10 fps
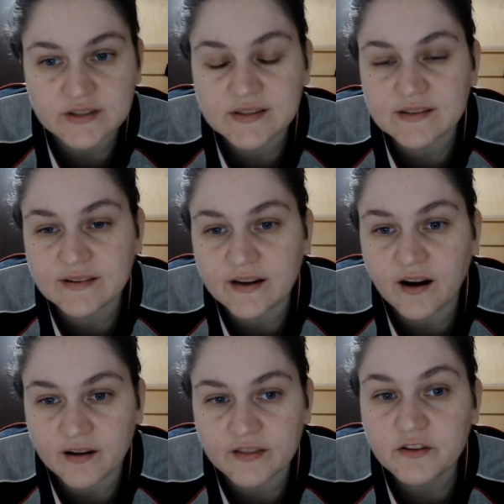they are
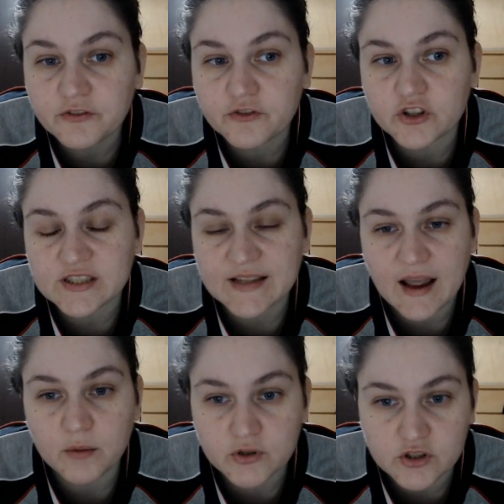the first kind
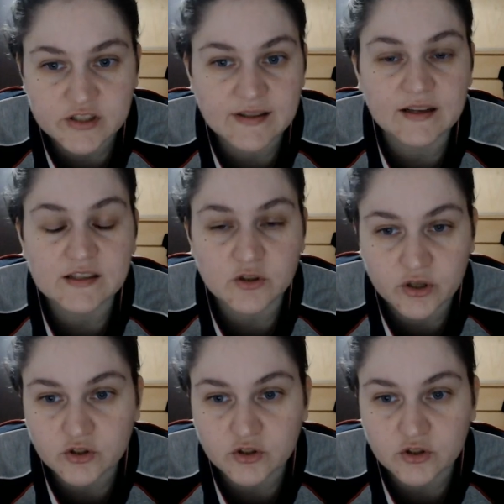of person that is going to